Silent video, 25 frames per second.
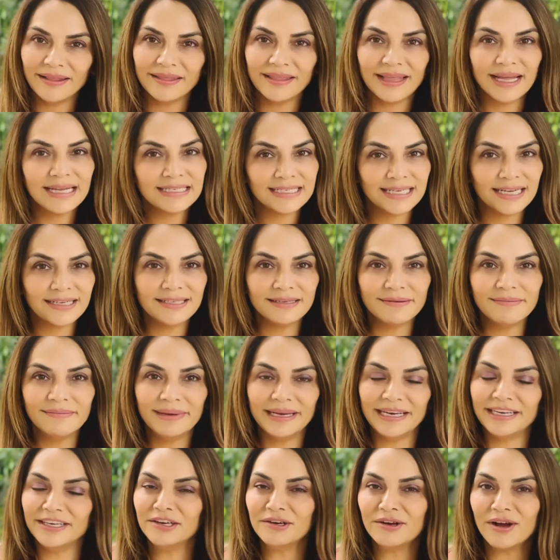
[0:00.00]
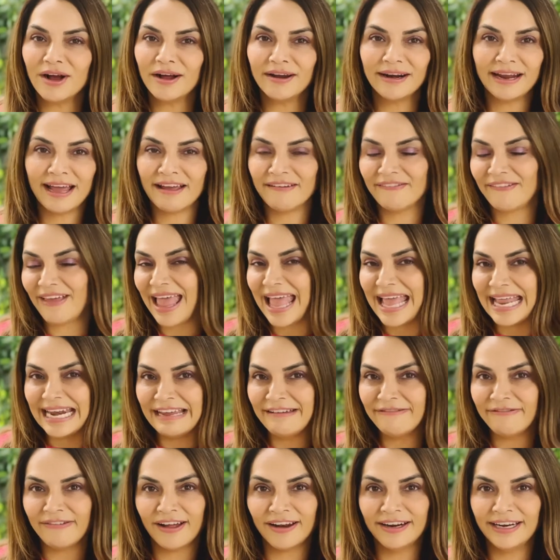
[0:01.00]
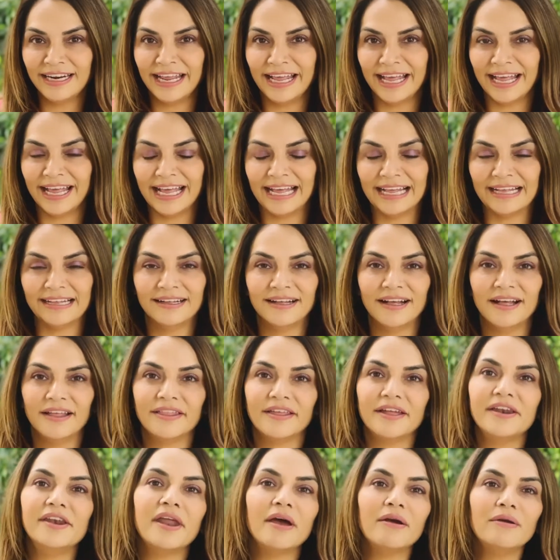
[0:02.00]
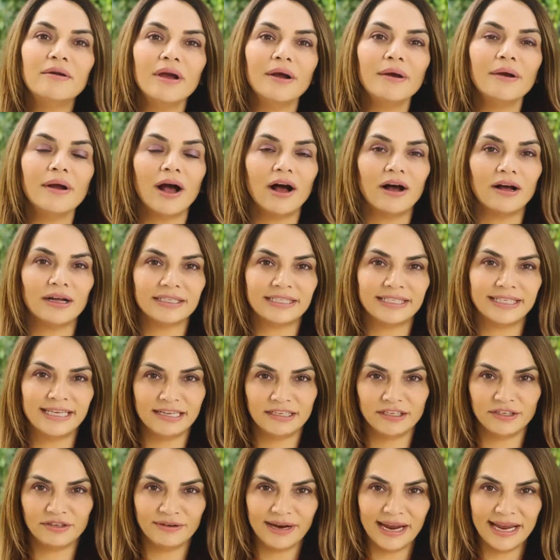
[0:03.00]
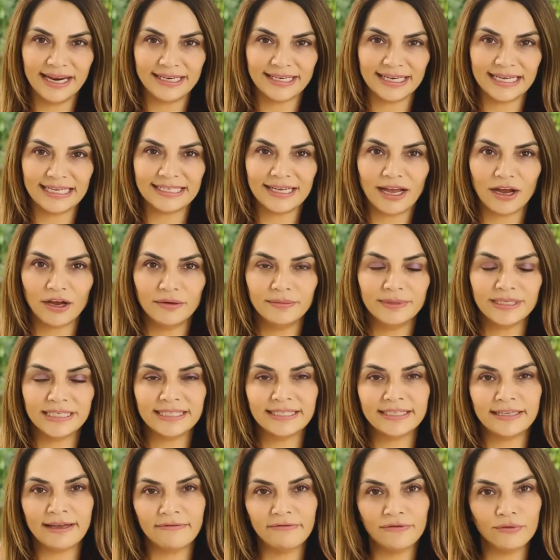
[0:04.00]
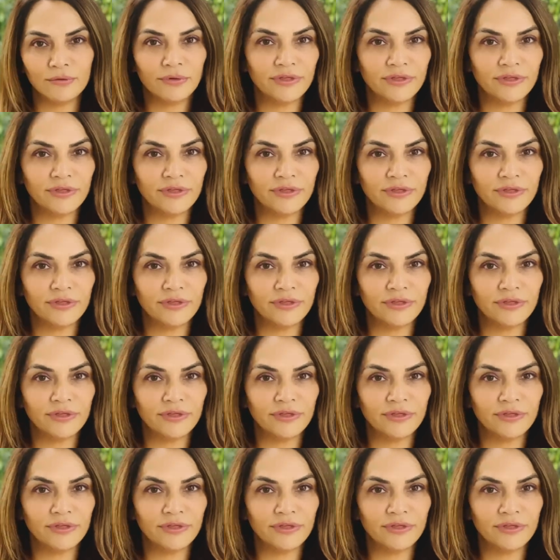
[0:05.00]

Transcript: that doesn't mean you can't have any fun here. The NoHo Arts District is home to several